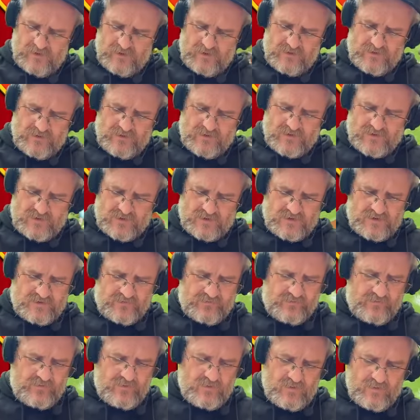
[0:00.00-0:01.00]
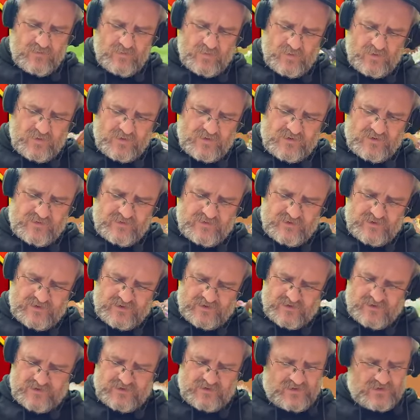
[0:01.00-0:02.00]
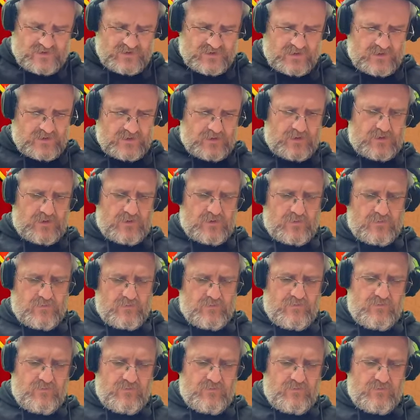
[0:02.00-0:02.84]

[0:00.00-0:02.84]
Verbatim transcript: Just those few more trees to go.